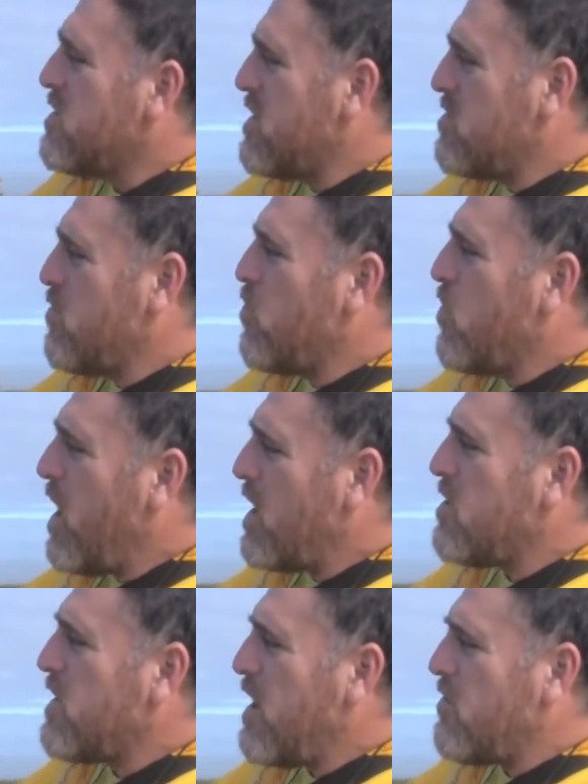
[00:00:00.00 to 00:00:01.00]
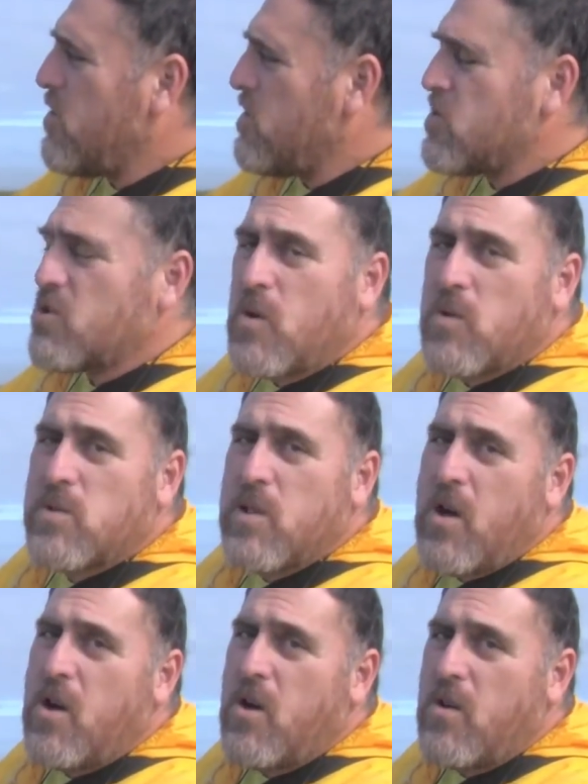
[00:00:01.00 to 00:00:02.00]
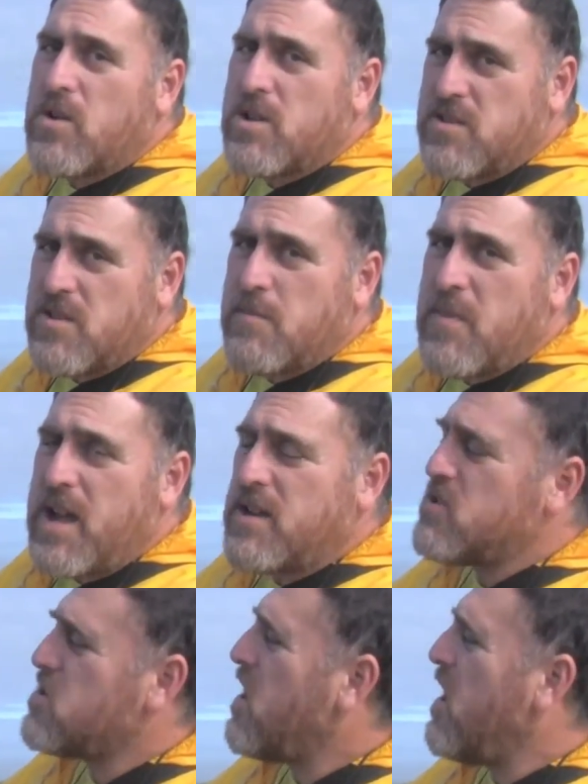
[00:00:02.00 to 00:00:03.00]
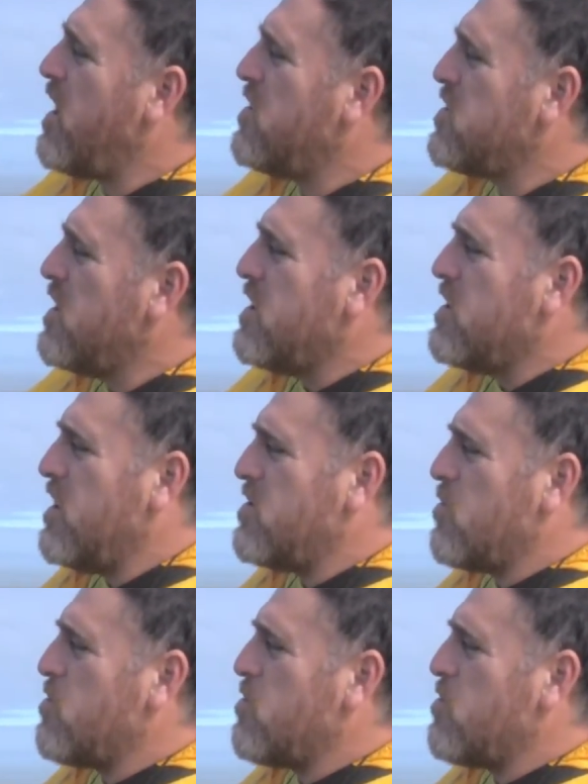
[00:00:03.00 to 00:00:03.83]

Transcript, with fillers: the water level is so low because of the minus tides that the